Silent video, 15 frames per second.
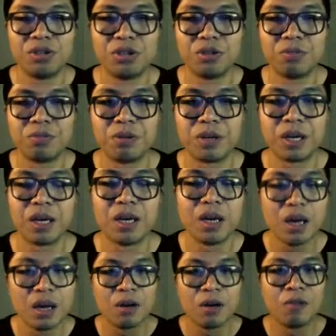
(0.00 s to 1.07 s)
Okay,
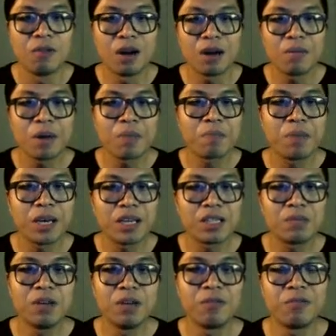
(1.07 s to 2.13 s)
one of my biggest beef
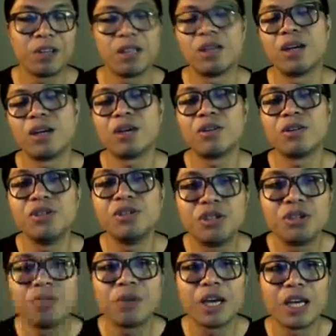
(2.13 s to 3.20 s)
with learning on YouTube
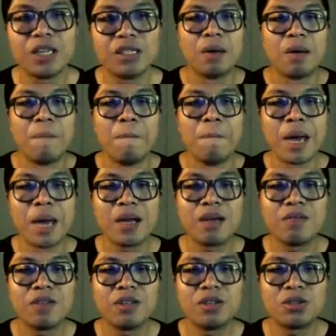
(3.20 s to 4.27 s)
is many of the
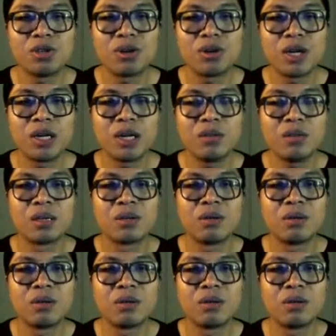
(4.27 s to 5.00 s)
tutorial don't